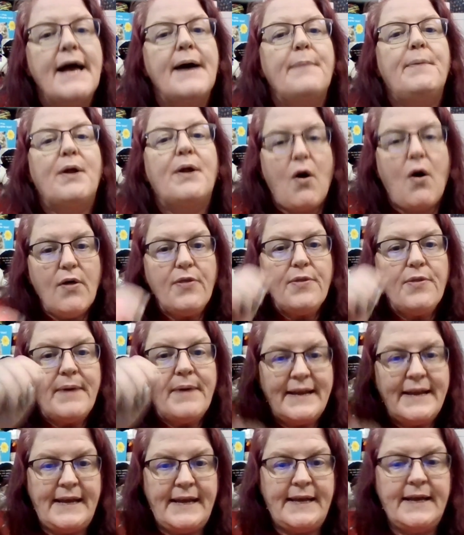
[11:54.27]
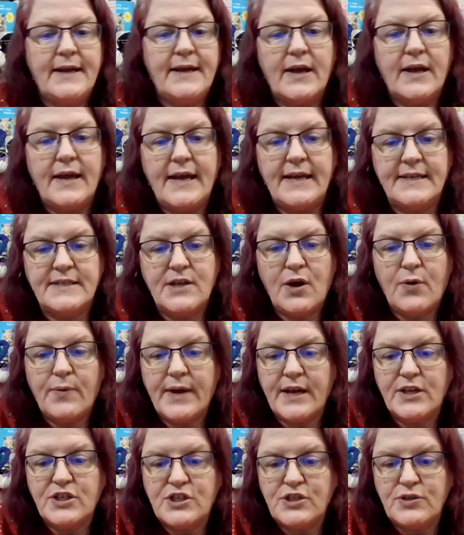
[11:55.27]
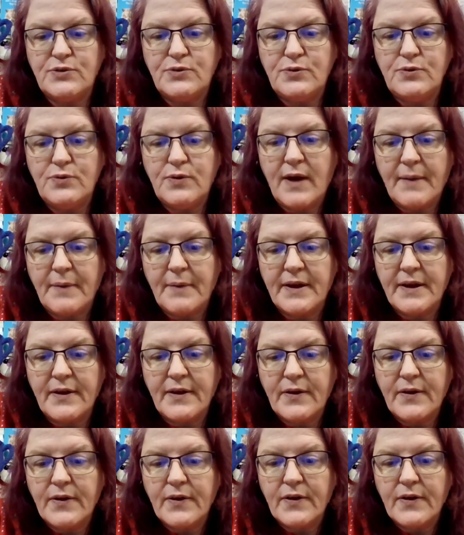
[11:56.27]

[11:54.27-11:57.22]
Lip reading: But all the money is going to, I'm going to